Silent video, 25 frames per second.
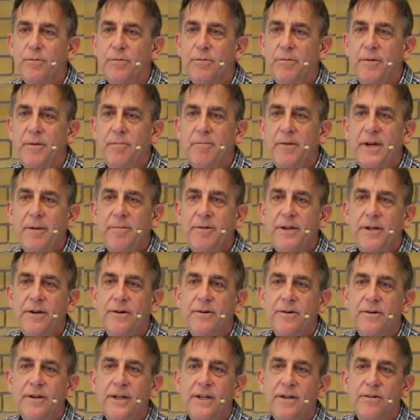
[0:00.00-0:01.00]
We maybe
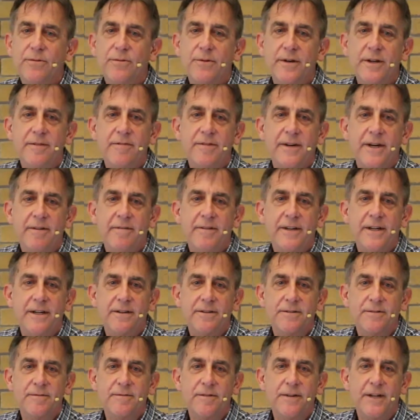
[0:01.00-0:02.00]
don't need
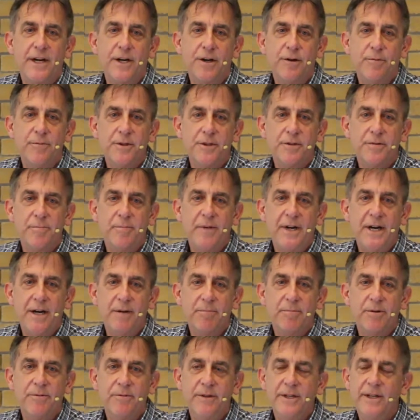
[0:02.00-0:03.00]
25,000 flour mills
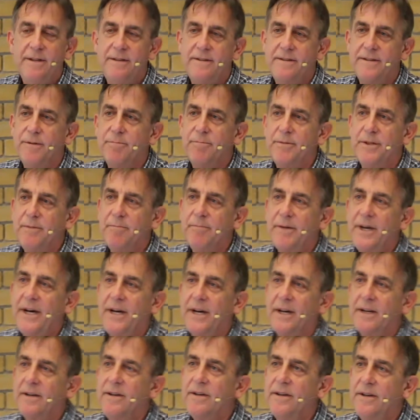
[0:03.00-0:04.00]
back, but we need something
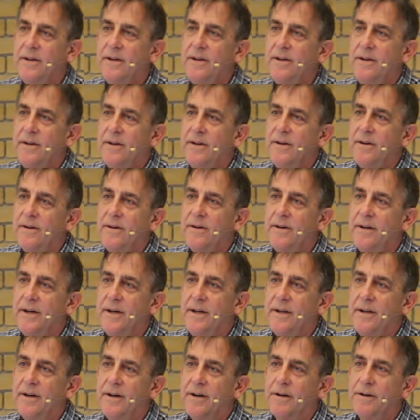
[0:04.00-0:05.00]
back,
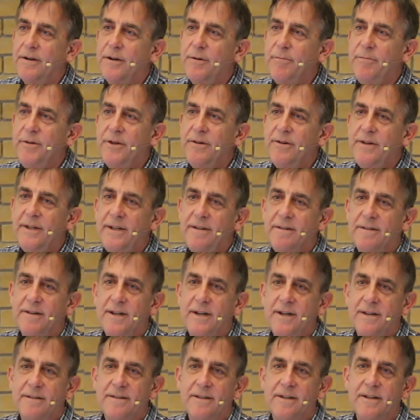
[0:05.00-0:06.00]
right? Our communities
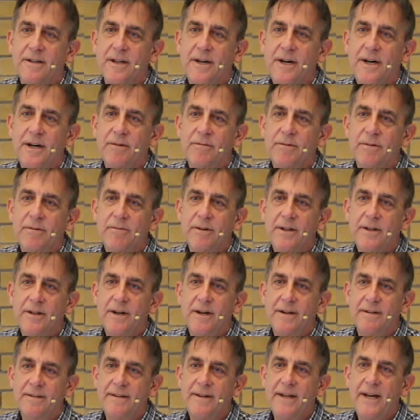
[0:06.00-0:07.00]
lost a lot when we
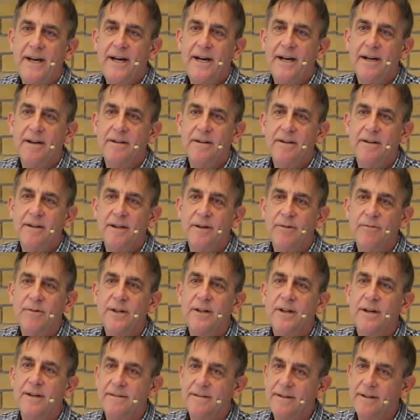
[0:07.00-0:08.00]
lost that, and we
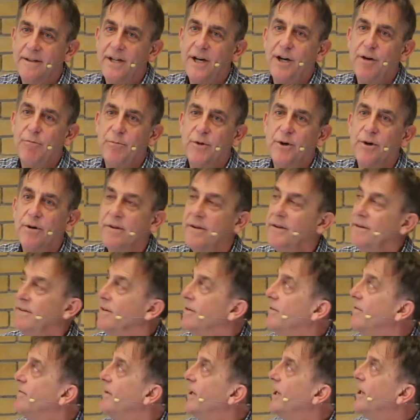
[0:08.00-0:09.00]
lost a lot more than
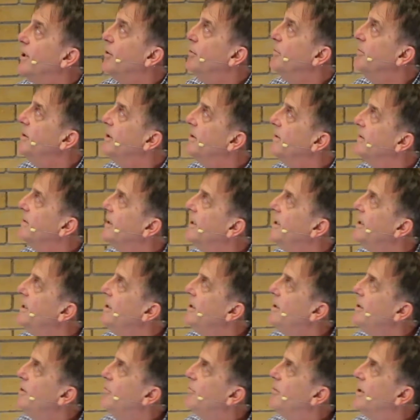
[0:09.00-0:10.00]
just flour mills.
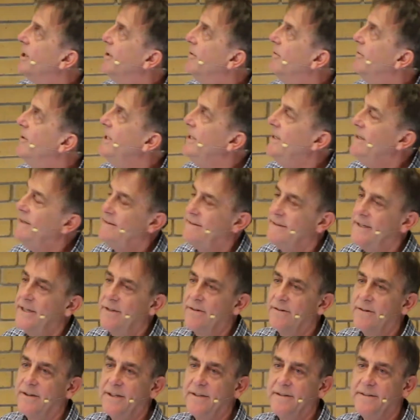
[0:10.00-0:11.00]
But a
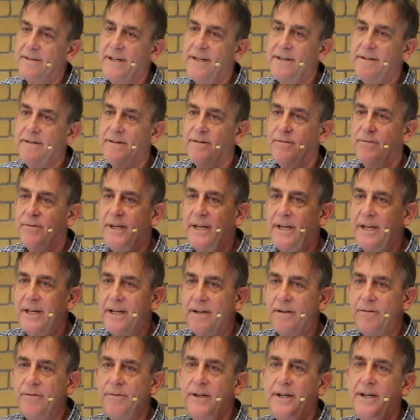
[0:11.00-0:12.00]
re-decentralization, we
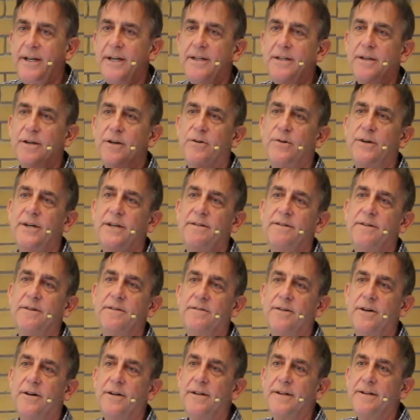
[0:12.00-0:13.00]
get the
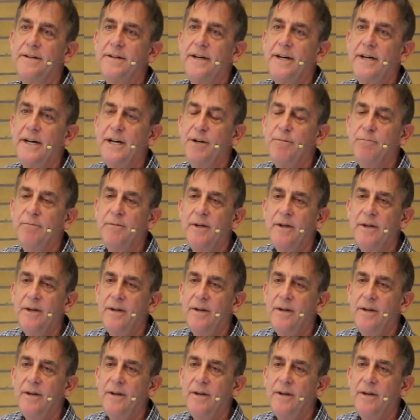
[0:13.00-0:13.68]
questions all the time.